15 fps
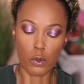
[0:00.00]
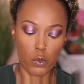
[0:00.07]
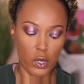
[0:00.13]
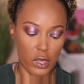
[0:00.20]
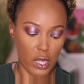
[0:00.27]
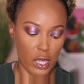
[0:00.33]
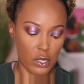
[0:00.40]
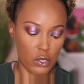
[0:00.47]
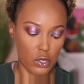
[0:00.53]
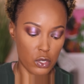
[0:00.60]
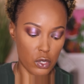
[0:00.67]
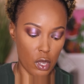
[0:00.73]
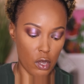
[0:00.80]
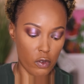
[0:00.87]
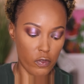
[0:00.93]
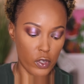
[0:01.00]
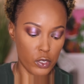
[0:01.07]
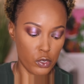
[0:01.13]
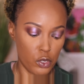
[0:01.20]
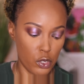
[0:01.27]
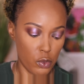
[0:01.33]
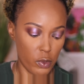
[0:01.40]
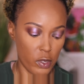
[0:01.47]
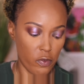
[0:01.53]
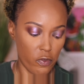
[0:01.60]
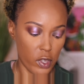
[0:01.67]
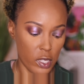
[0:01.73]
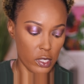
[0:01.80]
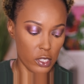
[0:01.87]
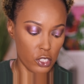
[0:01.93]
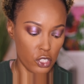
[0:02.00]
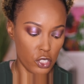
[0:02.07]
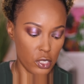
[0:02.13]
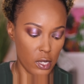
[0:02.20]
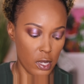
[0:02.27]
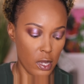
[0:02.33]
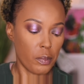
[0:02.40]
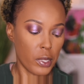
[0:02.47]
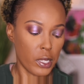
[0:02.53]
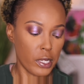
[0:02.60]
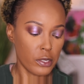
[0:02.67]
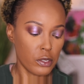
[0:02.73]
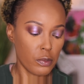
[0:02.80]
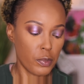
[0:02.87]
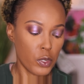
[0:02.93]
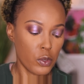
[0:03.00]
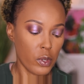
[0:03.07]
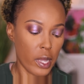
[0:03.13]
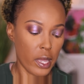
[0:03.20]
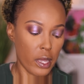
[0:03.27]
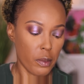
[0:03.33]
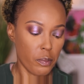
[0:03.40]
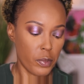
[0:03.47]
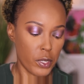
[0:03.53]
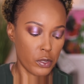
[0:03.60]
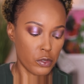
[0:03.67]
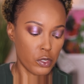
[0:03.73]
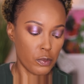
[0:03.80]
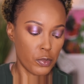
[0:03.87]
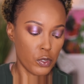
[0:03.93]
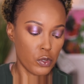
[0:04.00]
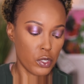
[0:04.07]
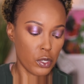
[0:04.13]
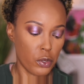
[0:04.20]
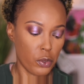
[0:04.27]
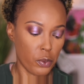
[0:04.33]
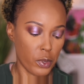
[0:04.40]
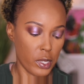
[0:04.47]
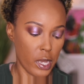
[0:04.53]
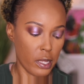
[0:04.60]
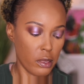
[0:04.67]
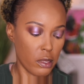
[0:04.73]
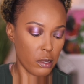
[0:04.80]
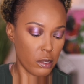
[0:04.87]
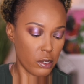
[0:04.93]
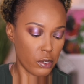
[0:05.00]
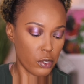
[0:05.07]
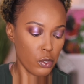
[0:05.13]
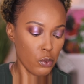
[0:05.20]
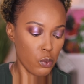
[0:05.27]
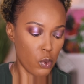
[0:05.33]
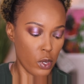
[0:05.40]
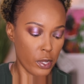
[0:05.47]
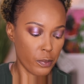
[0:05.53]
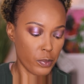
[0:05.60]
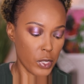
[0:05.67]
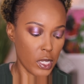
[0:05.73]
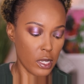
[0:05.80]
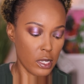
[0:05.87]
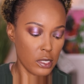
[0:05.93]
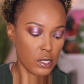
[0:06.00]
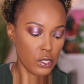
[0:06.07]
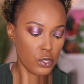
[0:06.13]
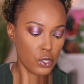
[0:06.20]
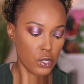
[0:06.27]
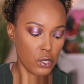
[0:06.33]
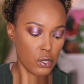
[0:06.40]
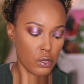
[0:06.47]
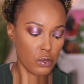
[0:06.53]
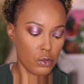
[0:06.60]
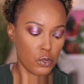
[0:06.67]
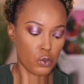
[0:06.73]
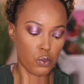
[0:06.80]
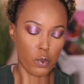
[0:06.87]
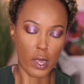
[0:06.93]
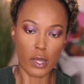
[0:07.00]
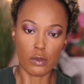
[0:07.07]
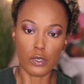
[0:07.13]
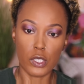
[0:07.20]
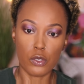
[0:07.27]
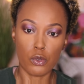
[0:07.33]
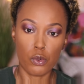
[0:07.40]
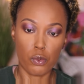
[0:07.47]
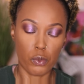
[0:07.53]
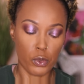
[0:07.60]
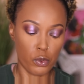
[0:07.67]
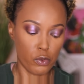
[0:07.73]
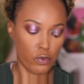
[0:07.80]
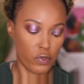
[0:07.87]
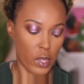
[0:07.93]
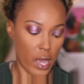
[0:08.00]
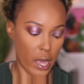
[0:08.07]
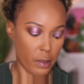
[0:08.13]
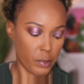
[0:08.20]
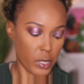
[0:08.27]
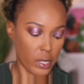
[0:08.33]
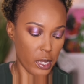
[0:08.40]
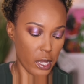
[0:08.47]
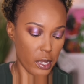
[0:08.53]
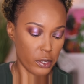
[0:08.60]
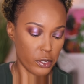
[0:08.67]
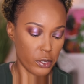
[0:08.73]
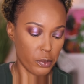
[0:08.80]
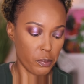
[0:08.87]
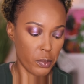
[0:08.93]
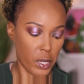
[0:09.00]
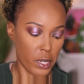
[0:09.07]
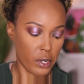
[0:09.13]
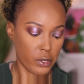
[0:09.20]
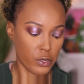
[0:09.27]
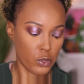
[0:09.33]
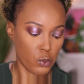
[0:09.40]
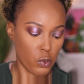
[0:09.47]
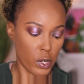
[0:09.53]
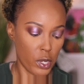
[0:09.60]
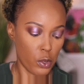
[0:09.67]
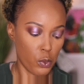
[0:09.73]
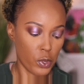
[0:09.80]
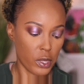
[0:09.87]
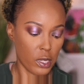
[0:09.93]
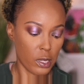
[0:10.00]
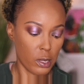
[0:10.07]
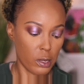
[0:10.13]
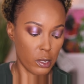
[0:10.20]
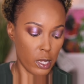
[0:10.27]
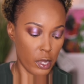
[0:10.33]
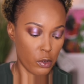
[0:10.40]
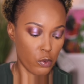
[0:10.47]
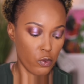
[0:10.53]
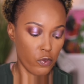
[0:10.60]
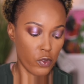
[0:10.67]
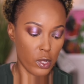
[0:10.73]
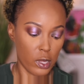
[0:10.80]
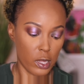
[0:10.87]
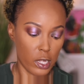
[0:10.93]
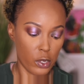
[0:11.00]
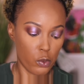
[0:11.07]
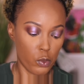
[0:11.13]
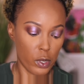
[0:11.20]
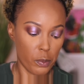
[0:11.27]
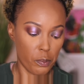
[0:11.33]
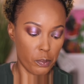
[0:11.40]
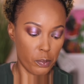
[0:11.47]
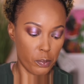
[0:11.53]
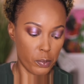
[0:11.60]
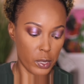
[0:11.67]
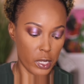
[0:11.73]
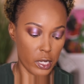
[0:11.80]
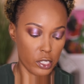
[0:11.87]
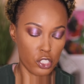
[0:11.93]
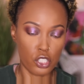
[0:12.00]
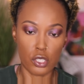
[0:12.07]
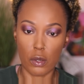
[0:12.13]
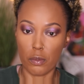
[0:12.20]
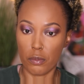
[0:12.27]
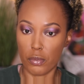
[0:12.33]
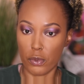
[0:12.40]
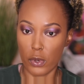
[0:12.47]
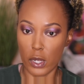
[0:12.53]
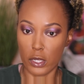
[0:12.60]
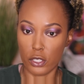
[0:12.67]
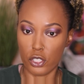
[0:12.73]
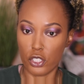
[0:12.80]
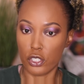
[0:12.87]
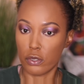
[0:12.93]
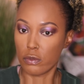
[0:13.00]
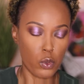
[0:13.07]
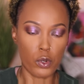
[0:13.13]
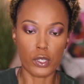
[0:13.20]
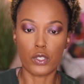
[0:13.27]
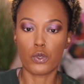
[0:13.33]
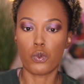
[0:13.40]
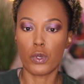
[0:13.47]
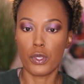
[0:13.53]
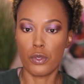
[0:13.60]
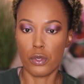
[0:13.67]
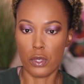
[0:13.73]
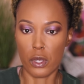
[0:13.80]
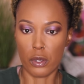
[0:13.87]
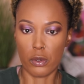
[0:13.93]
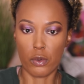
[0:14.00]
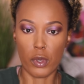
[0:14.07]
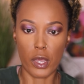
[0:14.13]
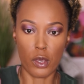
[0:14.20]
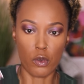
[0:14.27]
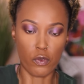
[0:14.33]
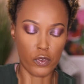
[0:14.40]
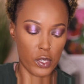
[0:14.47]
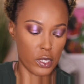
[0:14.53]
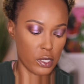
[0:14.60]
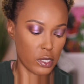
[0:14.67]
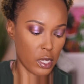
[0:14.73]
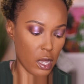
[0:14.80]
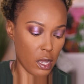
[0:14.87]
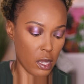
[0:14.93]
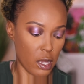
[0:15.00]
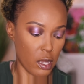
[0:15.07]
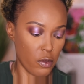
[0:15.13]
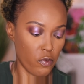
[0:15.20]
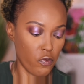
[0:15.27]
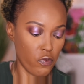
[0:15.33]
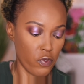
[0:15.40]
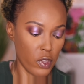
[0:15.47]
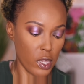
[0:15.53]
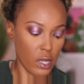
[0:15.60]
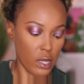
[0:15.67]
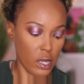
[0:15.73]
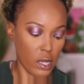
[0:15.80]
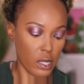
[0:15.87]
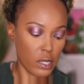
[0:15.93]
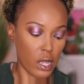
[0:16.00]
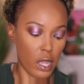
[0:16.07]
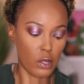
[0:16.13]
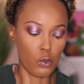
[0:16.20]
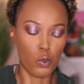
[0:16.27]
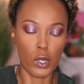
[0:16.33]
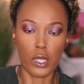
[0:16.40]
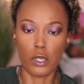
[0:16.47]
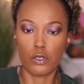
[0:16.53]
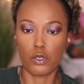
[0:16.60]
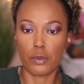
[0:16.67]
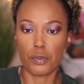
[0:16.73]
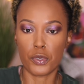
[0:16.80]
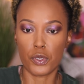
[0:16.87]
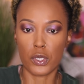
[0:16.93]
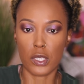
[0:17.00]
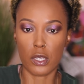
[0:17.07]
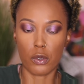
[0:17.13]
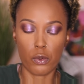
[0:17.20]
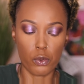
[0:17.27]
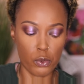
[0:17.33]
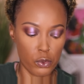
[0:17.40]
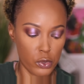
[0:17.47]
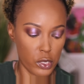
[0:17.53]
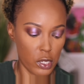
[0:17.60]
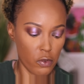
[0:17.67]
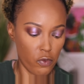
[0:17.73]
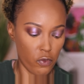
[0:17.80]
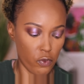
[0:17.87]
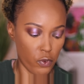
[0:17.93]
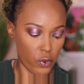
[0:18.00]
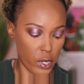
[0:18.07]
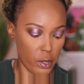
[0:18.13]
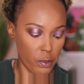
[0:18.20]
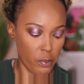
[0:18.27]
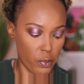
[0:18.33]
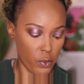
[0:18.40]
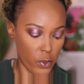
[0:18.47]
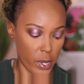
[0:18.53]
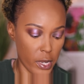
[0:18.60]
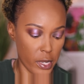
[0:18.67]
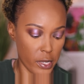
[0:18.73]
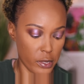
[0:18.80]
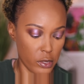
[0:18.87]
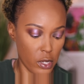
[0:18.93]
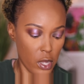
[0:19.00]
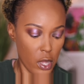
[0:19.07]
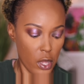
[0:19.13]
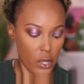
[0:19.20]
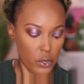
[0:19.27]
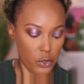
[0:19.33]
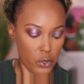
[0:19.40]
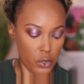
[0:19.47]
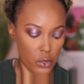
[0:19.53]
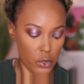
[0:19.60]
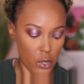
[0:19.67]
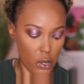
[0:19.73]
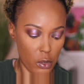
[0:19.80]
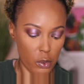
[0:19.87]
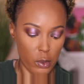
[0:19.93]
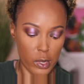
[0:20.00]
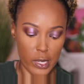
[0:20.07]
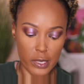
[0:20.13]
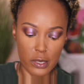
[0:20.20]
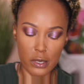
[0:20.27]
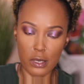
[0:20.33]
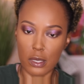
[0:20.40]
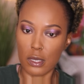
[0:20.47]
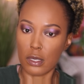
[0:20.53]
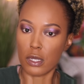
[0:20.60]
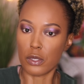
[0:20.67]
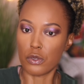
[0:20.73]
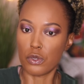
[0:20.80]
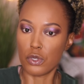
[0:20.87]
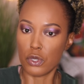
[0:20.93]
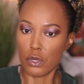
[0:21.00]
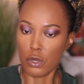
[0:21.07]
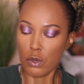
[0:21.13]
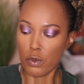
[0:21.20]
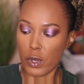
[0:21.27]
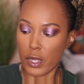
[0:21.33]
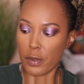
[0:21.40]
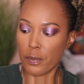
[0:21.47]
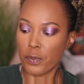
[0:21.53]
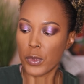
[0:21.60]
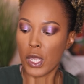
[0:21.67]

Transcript: with a soft dewy finish, blendable and buildable to create the look you want, easy to use rounded grooved applicator, pairs well with the e.l.f. liquid blush brush. Of course, we know e.l.f. is a vegan and 100% cruelty-free brand. So let's get into it.